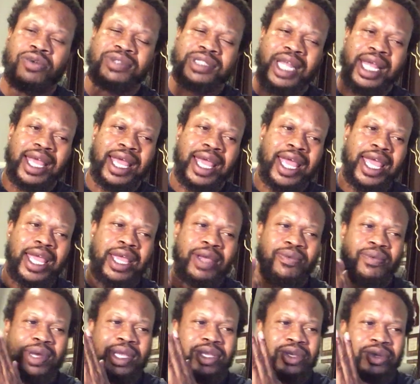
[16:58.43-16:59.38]
It was like, hey,
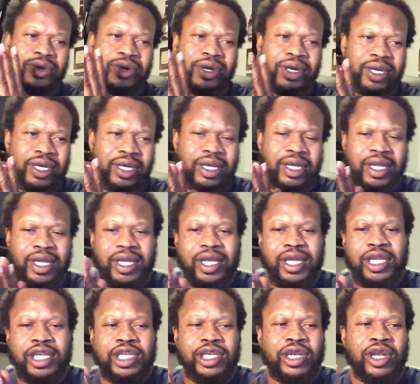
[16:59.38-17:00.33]
when you gonna,
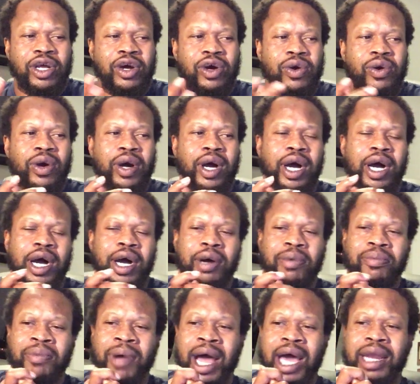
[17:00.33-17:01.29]
you
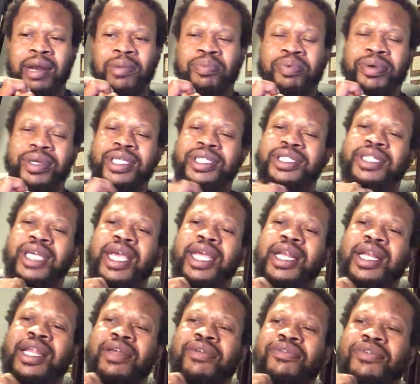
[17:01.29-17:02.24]
know, I'd
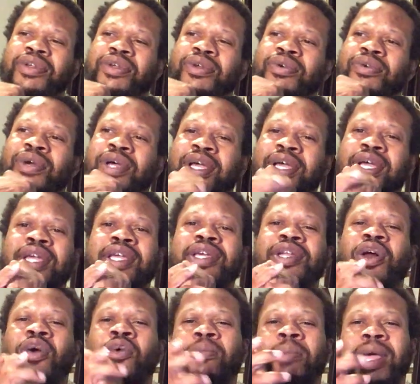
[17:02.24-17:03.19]
appreciate it if you,
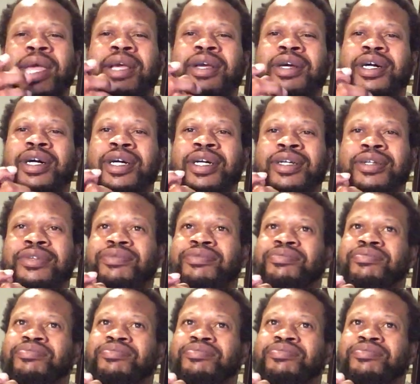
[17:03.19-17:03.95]
you know, make a